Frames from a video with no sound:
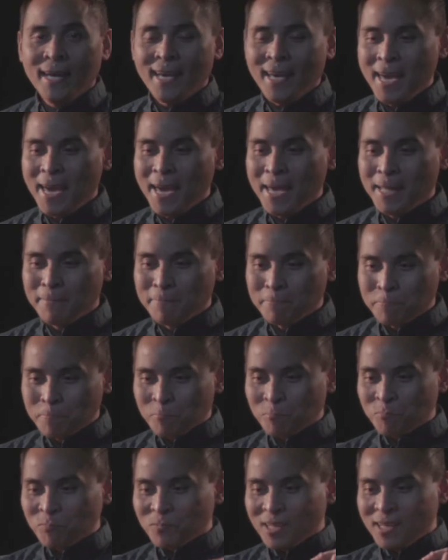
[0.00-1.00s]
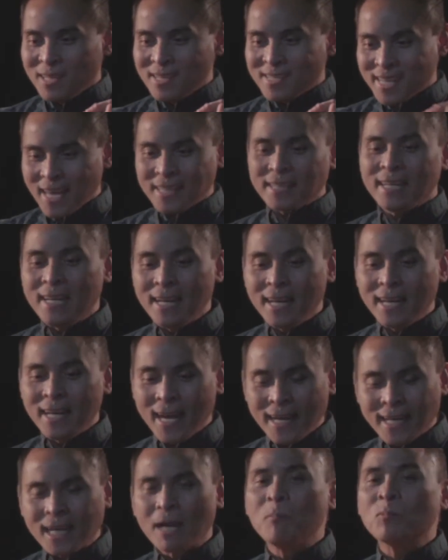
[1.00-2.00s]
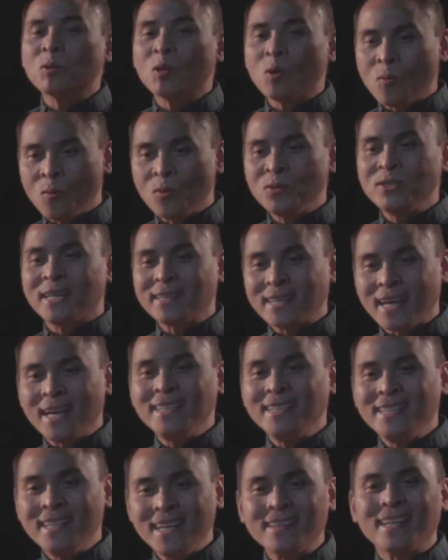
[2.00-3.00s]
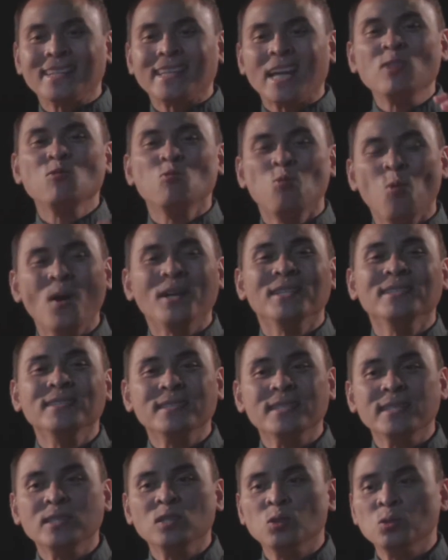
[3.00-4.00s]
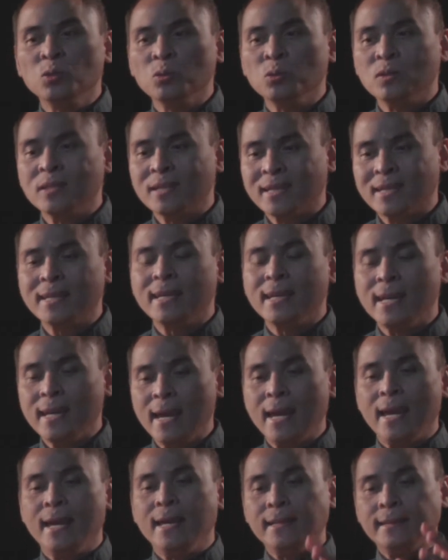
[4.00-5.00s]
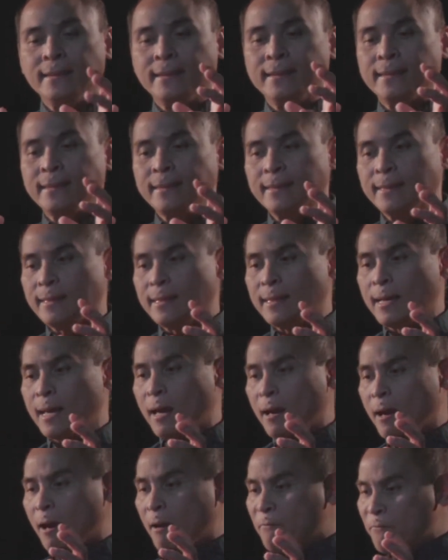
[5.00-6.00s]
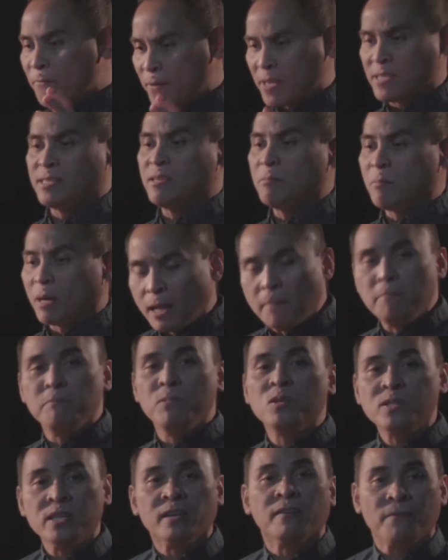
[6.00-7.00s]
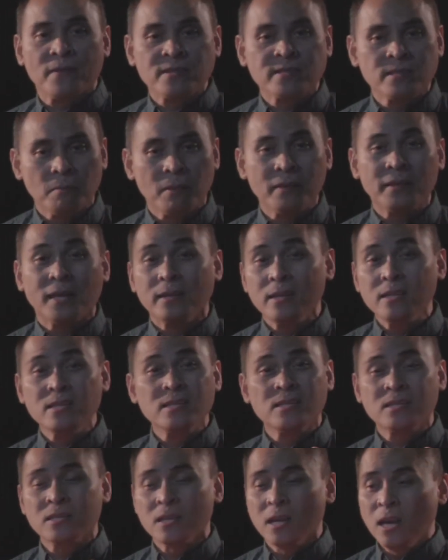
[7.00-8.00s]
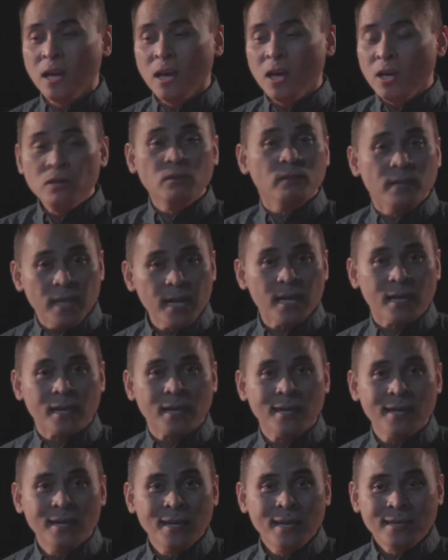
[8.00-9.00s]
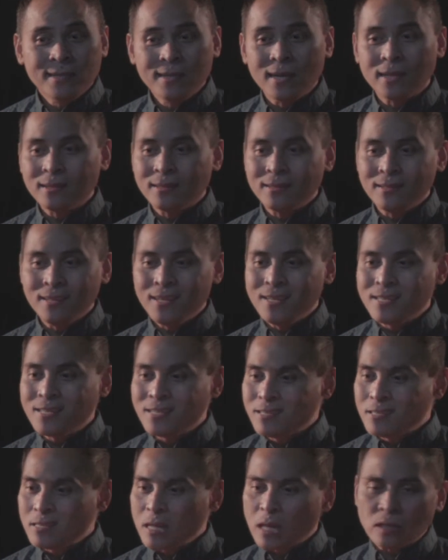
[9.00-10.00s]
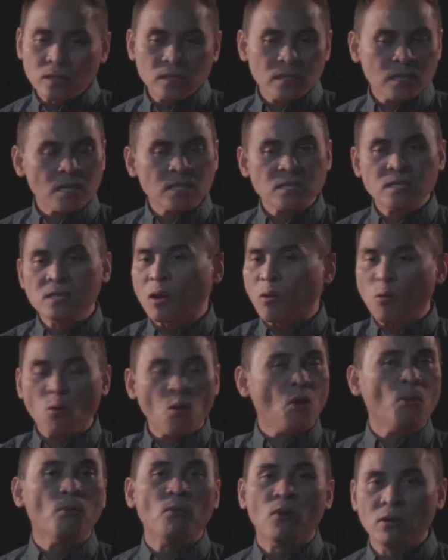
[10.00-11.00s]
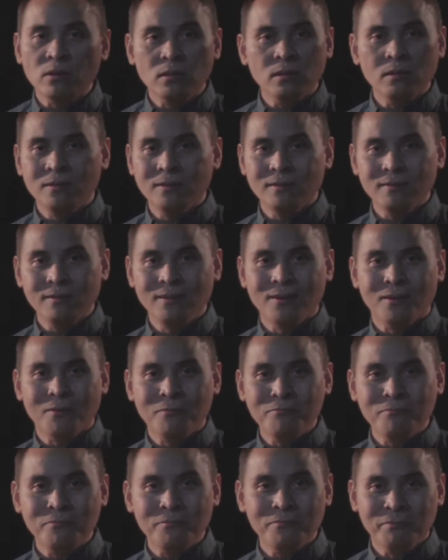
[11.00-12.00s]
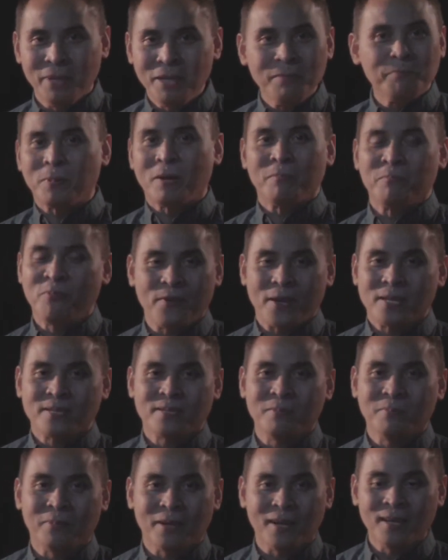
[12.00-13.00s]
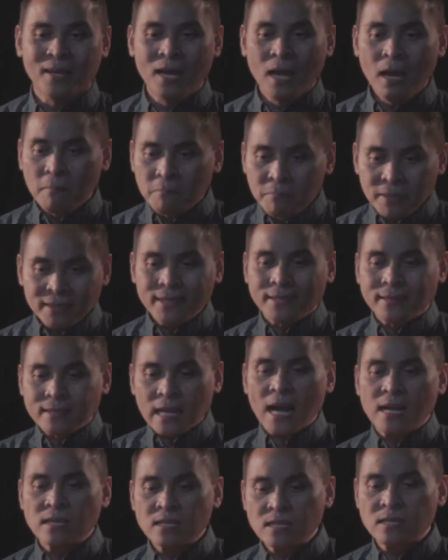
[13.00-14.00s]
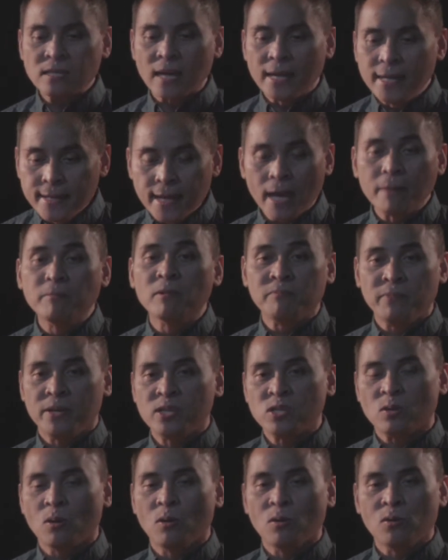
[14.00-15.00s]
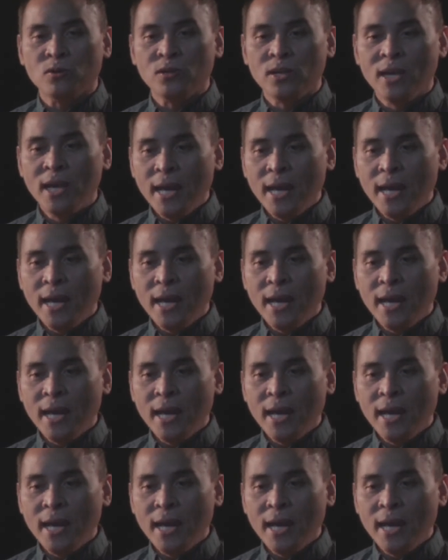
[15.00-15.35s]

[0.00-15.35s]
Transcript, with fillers: and suddenly I come to that idea that I wanted to create a, a festival, a music festival that is unique that is not just the common, you know, Minpop festival, but it has a name of its own.